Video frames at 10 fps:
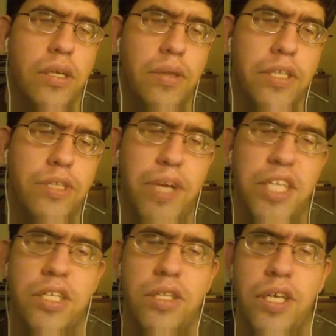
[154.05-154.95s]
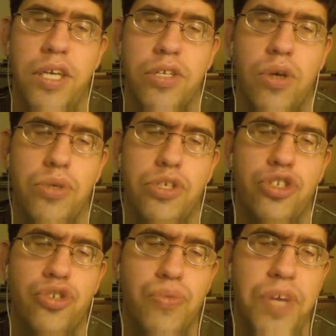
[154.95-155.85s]
That's basically, it's called a
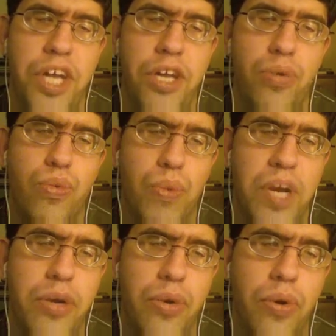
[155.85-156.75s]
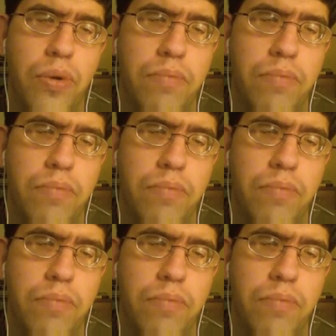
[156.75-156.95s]
screen reader.